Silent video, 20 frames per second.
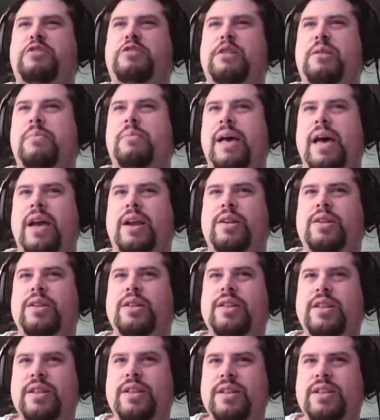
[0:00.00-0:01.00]
the battle.
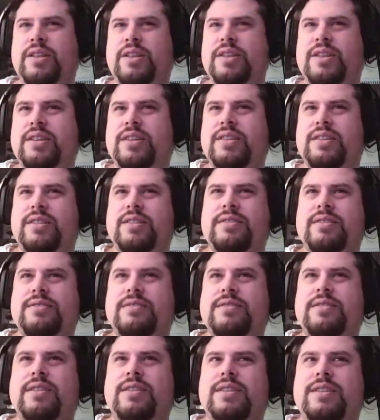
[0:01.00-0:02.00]

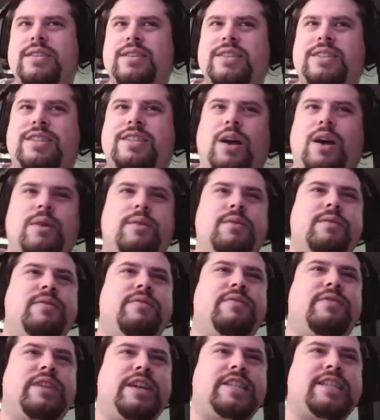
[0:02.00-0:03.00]
So,
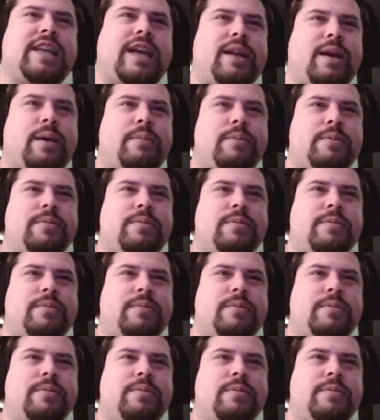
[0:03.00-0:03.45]
finish that up.